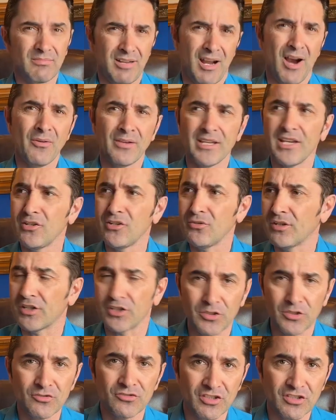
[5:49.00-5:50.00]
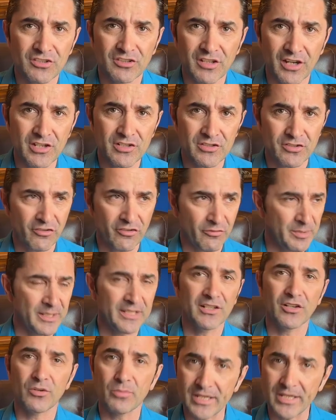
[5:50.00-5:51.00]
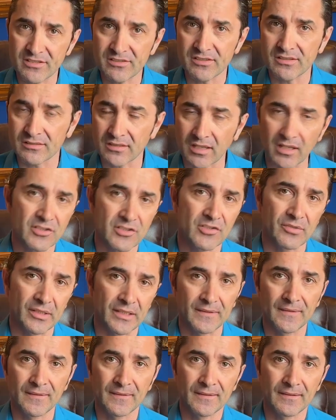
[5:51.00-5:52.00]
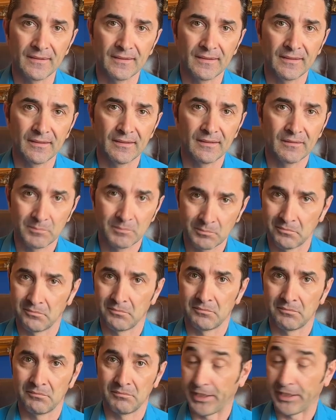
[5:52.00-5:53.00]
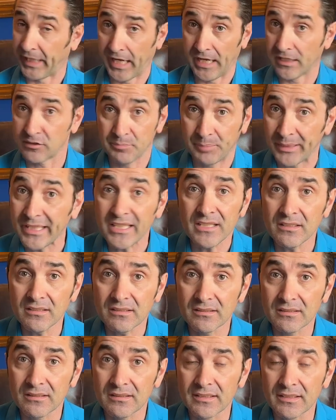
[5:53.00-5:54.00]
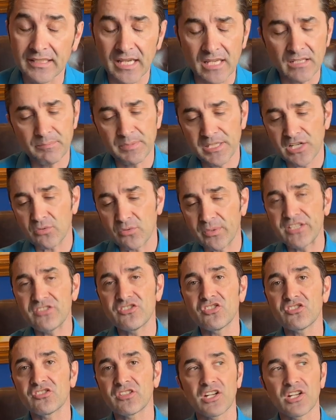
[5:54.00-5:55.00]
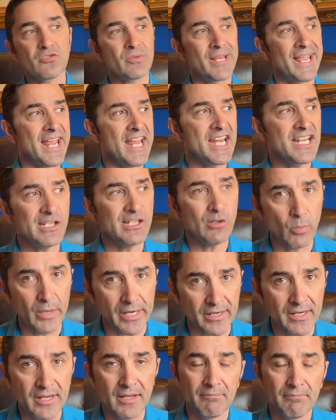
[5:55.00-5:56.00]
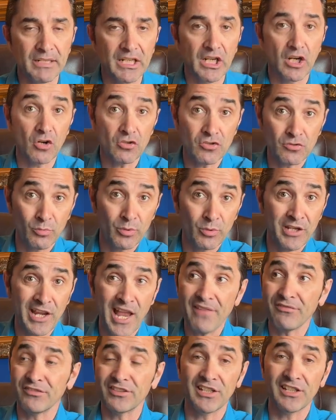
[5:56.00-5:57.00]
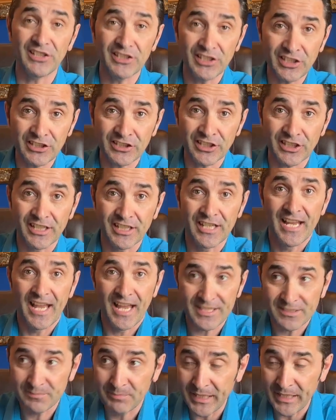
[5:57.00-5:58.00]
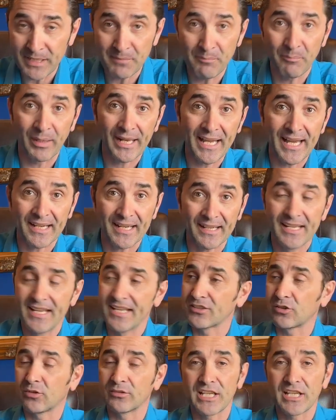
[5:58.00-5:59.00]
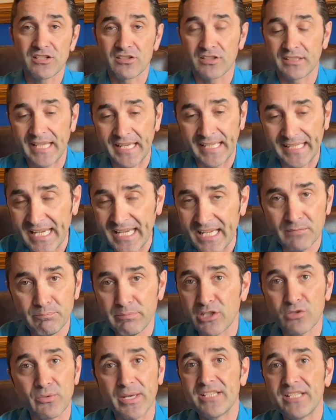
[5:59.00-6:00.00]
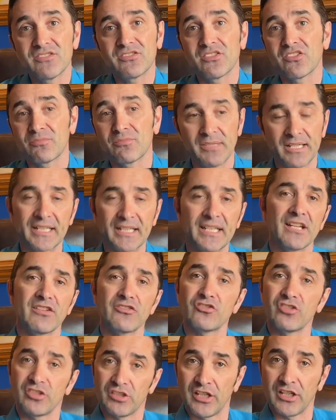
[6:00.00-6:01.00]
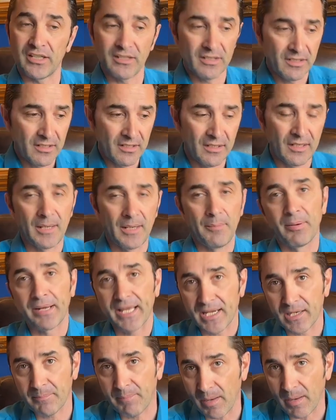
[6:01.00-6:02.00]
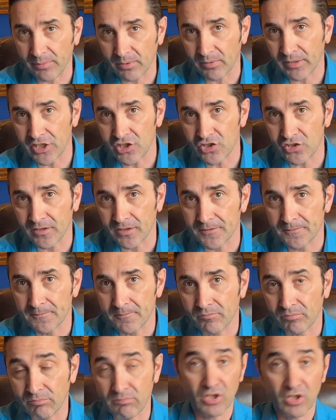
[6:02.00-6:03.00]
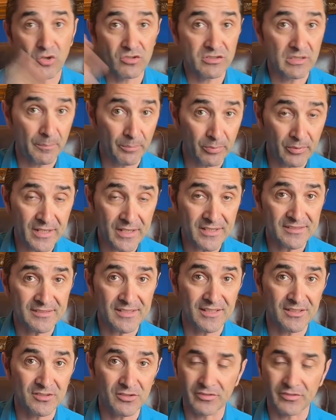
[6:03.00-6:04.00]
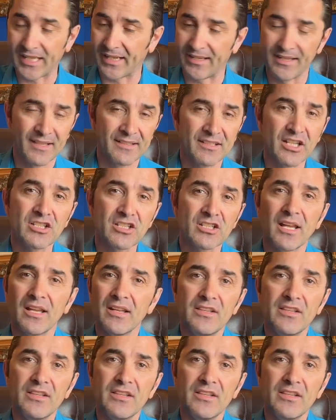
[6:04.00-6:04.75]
how can you accuse this country of being a racist country? Can't be. Can't be a racist country anywhere because we have the leader as being black. So there can't be racism against the black population because the president is over there. That's